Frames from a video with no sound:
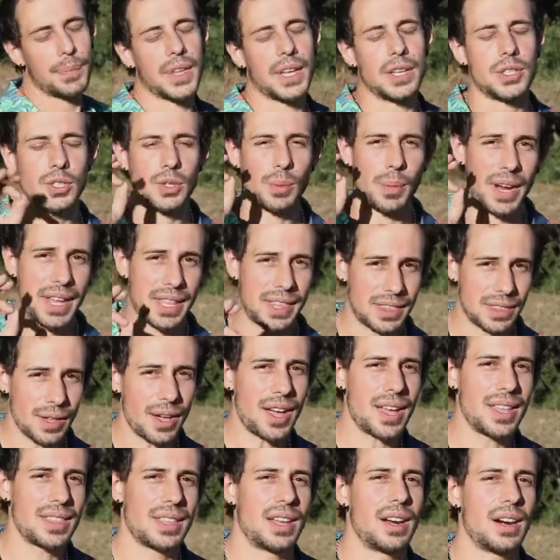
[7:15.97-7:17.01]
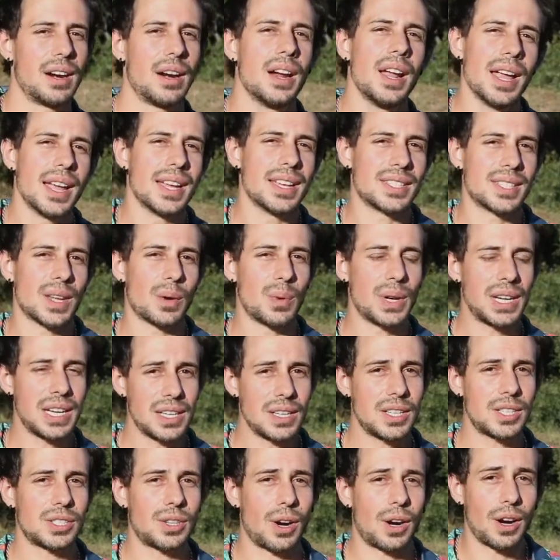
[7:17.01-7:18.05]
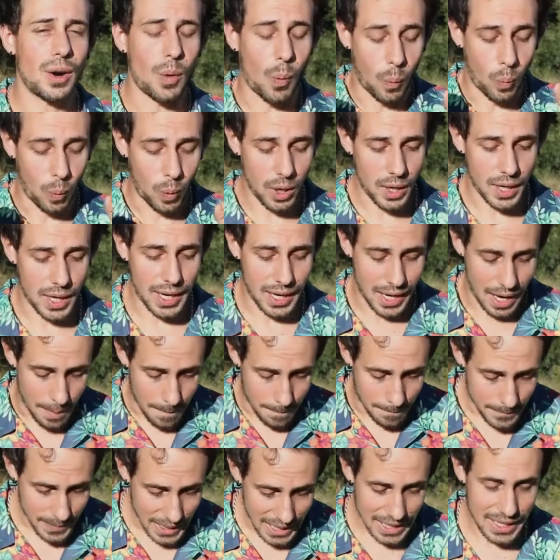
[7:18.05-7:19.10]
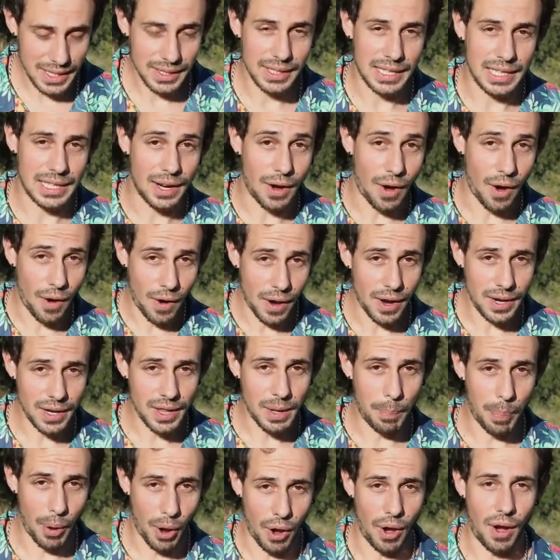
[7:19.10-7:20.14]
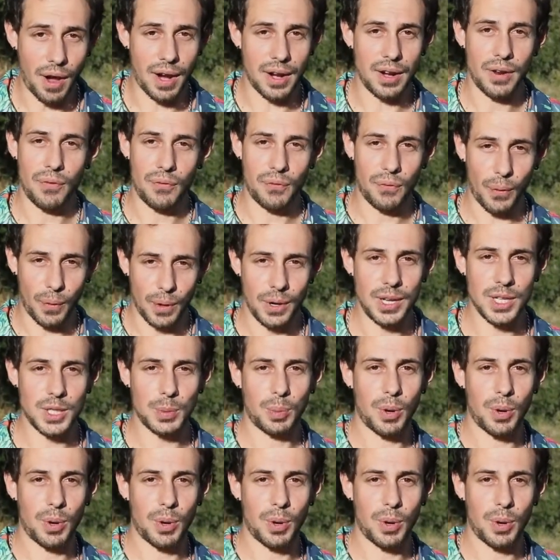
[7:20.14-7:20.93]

And so my thought there is that we need to start working immediately on the pond for this